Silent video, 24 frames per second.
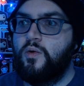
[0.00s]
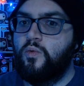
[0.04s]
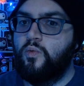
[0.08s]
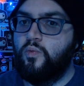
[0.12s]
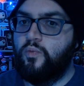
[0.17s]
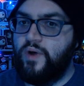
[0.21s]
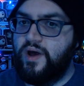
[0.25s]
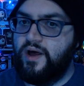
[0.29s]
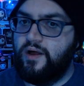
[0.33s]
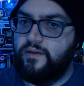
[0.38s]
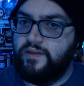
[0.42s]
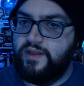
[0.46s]

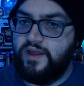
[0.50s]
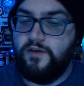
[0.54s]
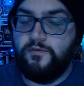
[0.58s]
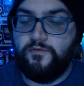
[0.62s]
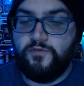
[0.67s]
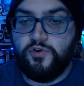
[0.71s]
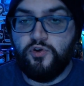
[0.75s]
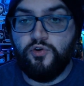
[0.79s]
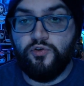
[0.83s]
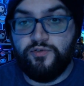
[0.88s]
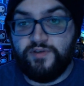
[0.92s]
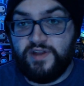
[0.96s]
well,
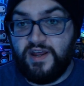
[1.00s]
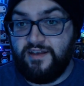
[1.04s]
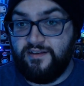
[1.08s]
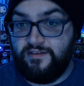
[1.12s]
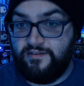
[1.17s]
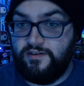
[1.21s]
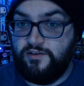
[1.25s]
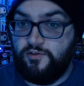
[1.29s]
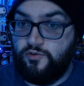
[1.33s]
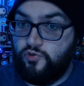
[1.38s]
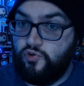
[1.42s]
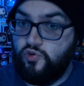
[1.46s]
if you're
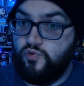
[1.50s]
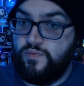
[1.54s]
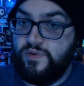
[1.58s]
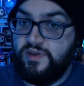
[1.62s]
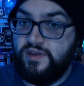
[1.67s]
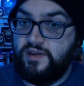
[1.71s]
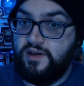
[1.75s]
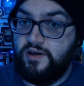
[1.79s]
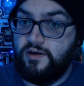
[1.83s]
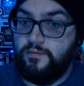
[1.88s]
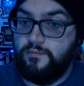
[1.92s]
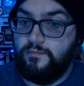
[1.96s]
destined to
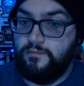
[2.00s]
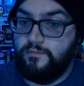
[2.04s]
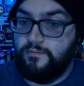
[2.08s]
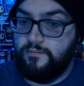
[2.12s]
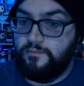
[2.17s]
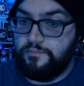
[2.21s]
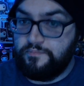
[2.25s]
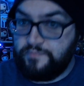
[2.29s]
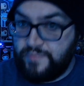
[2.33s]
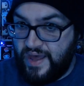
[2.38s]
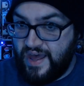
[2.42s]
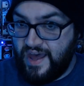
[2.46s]
become
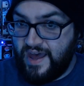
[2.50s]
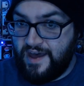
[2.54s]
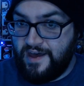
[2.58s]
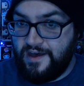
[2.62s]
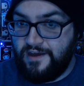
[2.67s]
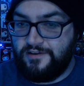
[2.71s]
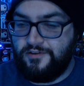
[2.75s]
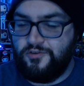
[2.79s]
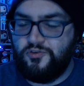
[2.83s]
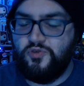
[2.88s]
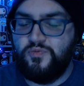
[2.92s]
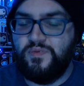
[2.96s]

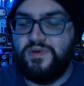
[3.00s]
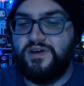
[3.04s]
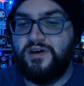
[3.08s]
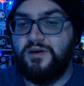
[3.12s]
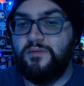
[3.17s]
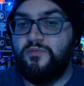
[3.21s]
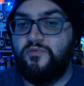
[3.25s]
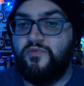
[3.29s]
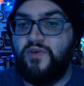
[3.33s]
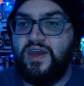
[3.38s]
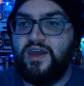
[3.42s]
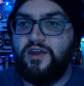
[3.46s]
bad to
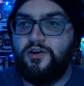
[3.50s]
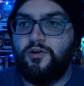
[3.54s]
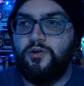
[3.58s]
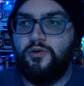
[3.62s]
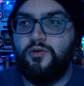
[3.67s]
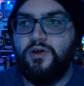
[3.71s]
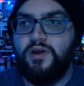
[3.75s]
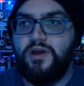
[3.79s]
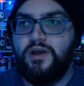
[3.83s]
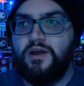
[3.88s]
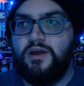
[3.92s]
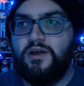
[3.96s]
become Vader,
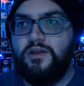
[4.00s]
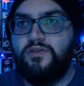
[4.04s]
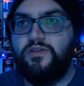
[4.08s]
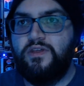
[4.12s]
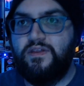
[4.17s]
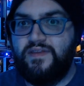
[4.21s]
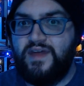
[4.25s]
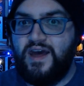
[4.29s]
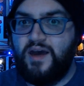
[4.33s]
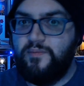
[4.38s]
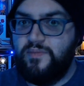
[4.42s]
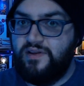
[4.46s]

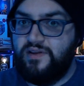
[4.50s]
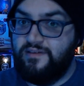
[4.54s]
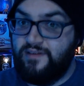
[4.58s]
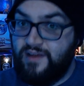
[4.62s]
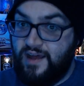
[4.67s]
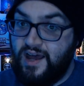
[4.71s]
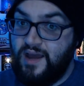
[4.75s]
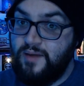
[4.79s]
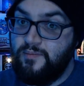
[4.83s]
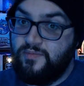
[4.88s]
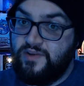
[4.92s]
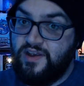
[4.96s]
then that means
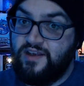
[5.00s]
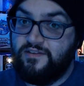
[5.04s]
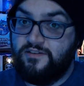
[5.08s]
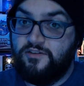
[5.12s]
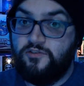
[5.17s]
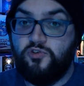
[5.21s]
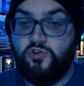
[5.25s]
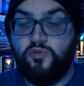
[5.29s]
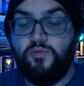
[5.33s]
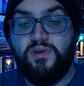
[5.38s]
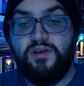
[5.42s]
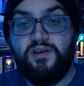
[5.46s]
I'm
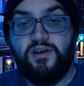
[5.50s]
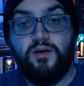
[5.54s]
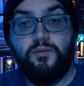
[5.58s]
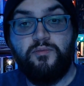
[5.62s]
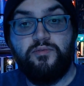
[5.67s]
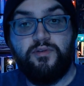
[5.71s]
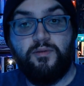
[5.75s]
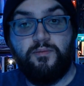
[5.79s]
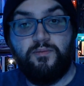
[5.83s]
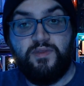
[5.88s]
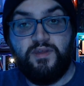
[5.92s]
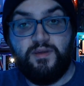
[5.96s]
destined to become
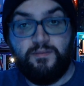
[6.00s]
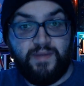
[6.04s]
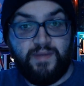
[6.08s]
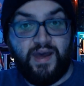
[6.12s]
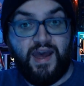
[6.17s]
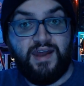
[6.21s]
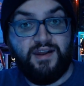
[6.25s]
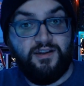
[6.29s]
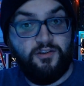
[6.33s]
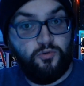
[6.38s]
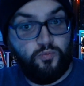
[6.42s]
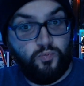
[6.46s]
something
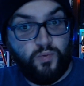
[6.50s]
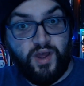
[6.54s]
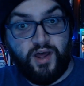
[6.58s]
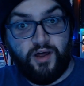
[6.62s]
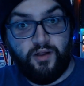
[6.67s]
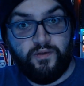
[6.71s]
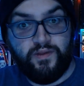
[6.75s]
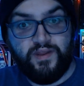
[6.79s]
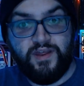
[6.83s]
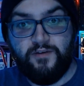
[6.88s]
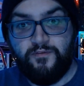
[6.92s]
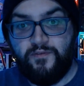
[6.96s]
bad as
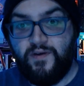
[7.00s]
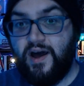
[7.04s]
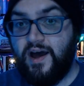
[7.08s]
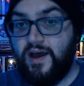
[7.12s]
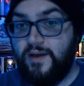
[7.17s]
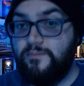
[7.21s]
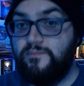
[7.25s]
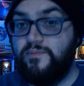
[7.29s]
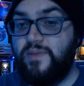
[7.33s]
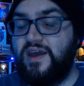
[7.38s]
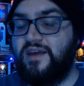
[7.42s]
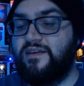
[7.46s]
well if
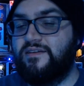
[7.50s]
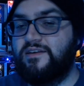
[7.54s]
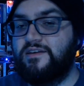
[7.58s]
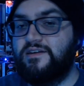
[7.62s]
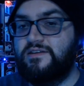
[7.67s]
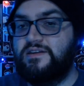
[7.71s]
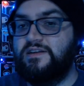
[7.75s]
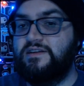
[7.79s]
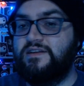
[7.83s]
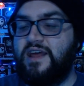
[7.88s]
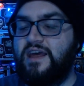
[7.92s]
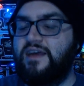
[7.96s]
I'm
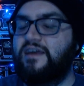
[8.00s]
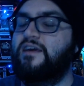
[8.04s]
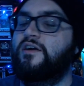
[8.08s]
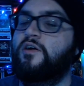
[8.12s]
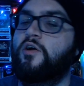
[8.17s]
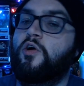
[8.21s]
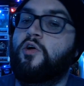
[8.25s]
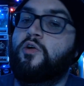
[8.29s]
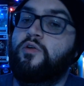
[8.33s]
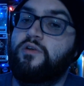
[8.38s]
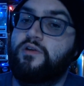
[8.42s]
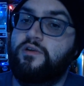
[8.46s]
basically taking
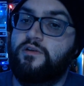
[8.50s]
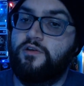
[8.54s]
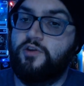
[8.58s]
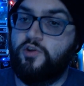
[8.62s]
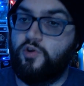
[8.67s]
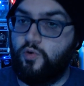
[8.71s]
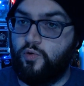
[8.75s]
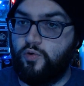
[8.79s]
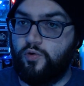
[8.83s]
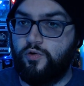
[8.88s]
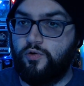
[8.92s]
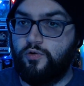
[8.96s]
on
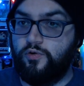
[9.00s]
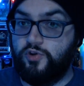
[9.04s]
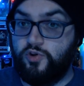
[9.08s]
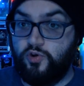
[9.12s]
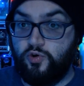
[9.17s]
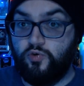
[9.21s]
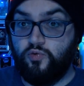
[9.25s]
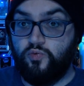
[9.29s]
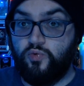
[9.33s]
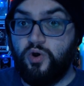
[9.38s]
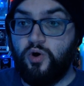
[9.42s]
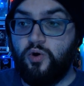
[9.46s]
your
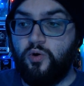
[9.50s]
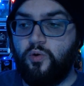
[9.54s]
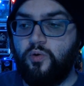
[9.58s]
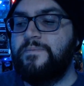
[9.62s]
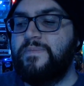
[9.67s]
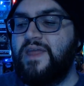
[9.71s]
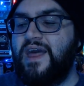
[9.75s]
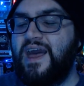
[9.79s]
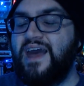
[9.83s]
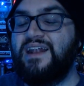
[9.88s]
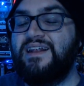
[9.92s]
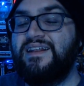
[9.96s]
your role.
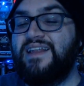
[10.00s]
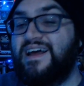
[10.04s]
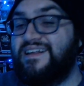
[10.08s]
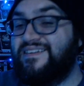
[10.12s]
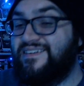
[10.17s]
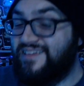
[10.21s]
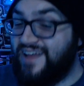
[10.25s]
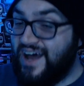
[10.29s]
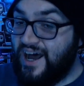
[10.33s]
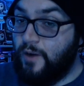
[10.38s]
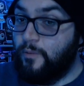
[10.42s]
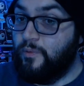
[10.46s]
And that's
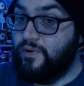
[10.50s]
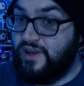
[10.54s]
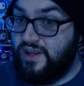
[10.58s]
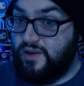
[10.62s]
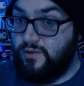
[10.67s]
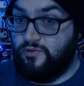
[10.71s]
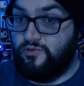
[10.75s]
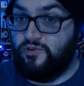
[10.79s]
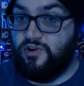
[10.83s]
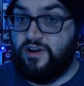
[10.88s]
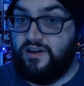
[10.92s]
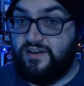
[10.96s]
not what he
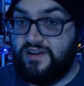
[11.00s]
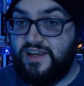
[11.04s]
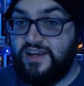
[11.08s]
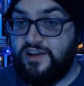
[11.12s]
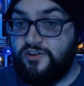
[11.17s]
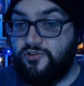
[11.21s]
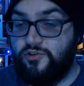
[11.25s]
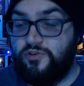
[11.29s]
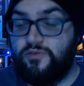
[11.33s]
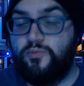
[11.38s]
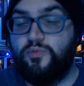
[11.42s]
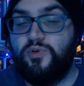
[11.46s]
was trying to
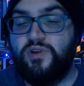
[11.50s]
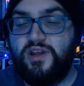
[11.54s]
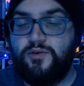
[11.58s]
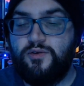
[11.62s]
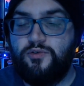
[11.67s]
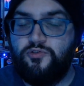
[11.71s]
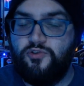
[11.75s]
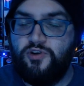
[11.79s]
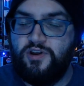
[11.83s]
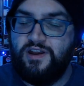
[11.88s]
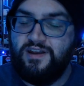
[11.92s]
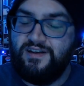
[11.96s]
teach her. What he
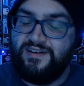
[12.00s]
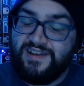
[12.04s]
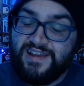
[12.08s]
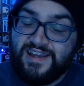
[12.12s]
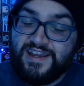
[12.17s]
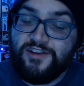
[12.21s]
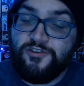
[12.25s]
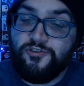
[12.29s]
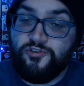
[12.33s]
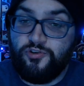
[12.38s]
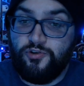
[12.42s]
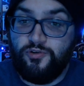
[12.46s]
was trying to
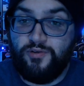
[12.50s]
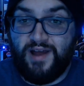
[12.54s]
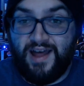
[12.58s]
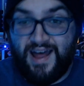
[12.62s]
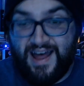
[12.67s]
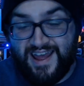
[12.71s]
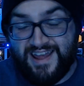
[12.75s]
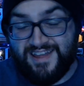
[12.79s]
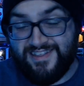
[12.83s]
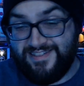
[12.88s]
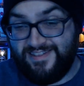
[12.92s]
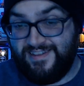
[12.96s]
teach her,
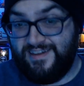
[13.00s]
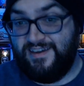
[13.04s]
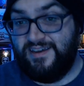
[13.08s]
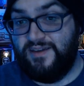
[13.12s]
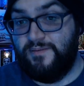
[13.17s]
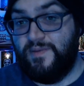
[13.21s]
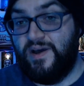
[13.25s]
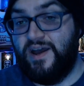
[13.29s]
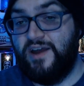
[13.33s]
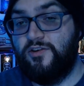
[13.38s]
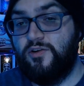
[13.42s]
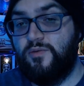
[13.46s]
I think,
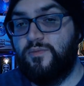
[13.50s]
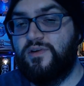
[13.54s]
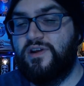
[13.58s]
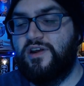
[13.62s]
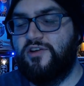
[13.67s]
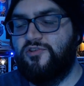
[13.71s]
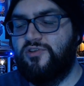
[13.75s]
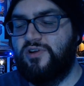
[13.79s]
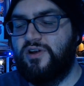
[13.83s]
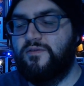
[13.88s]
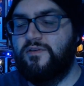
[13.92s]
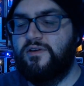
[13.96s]
in my
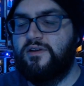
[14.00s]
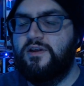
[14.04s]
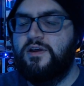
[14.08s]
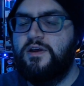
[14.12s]
interpretation of it,